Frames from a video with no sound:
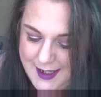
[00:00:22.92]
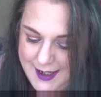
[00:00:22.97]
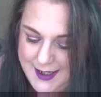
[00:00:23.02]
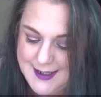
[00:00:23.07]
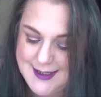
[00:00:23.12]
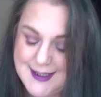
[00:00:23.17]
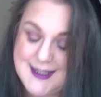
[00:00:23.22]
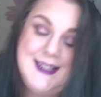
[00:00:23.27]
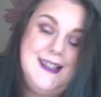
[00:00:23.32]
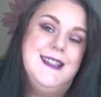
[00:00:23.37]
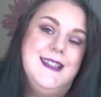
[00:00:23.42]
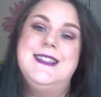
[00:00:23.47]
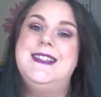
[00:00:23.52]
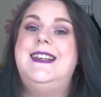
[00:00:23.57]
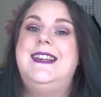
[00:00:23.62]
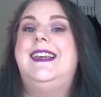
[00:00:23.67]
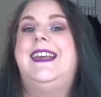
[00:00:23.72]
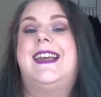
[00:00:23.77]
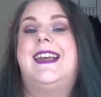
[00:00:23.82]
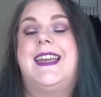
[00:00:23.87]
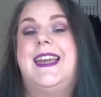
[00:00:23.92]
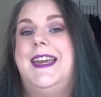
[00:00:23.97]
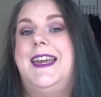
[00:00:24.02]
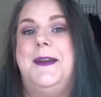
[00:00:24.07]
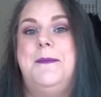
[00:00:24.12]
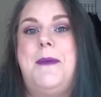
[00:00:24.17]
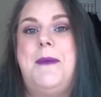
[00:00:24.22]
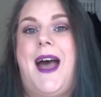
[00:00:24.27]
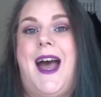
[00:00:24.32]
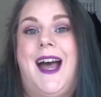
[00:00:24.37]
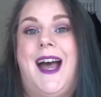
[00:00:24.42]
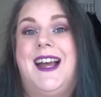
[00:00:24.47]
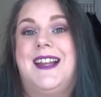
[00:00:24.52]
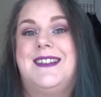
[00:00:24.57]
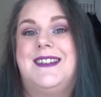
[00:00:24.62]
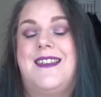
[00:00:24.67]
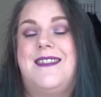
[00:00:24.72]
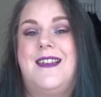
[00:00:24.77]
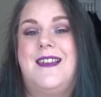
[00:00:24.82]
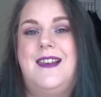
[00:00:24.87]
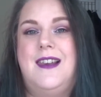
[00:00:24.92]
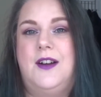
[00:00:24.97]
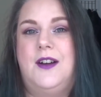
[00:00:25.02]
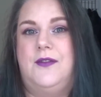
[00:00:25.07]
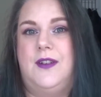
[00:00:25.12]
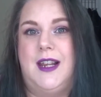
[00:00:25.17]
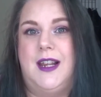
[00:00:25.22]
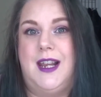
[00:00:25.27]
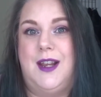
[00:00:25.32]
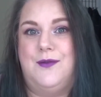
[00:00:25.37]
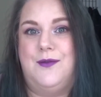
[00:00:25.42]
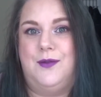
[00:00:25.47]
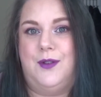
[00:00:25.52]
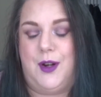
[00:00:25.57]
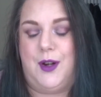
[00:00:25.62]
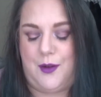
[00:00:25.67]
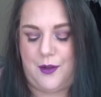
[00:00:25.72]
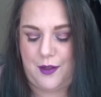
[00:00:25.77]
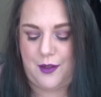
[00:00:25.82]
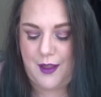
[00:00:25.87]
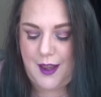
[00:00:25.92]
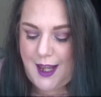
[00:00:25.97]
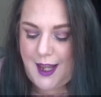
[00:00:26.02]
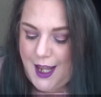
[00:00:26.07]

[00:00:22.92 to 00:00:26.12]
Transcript: uh, Cece, Kim and the lovely Ruth.